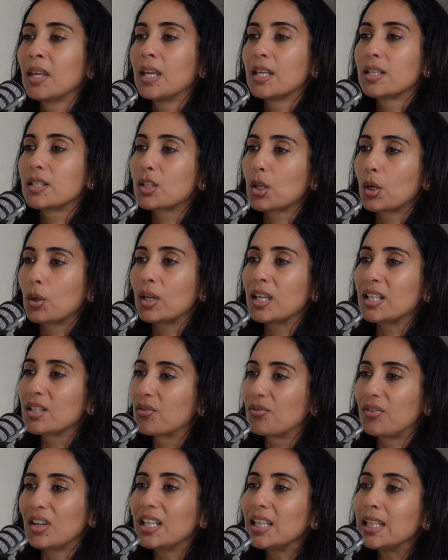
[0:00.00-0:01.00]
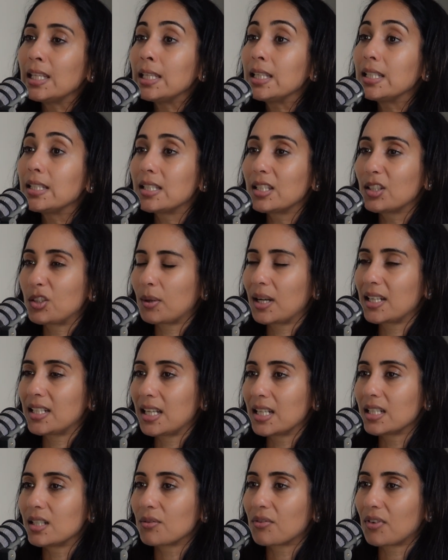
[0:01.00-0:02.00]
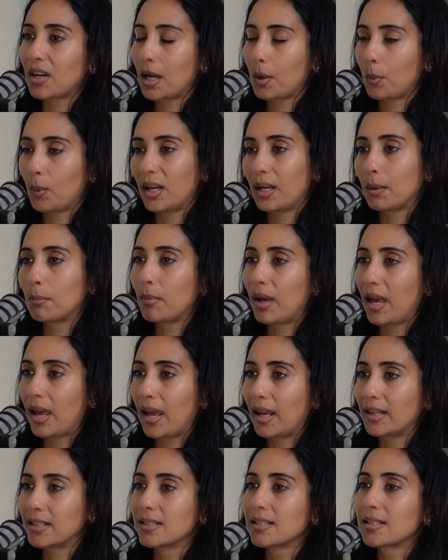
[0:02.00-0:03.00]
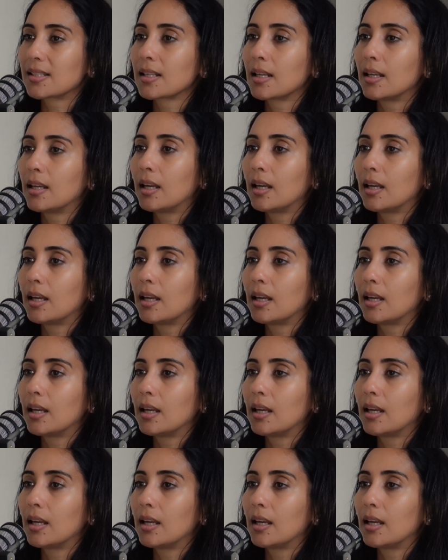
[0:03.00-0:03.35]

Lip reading: So it's very easy to identify when a man's